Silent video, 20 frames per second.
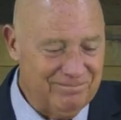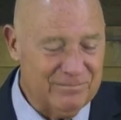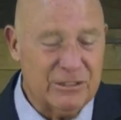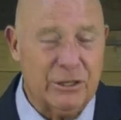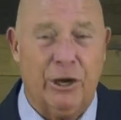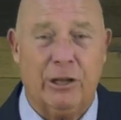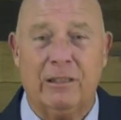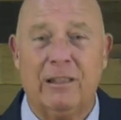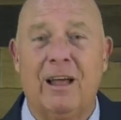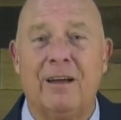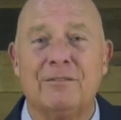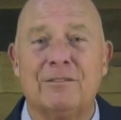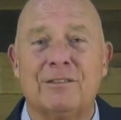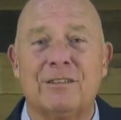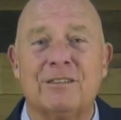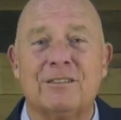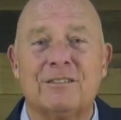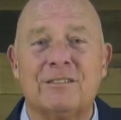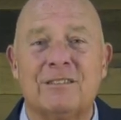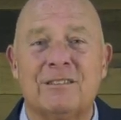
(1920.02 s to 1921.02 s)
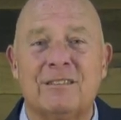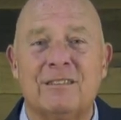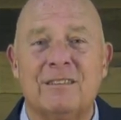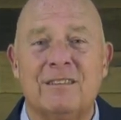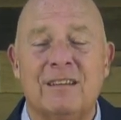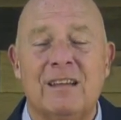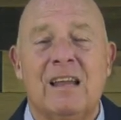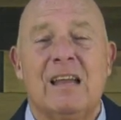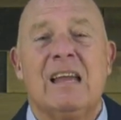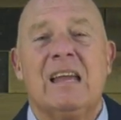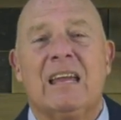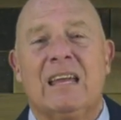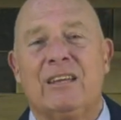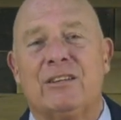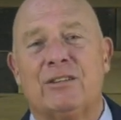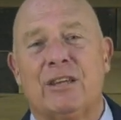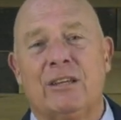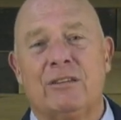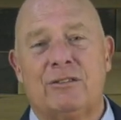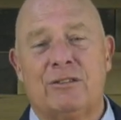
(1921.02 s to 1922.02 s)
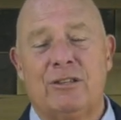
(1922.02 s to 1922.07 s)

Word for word: God loves us. He sent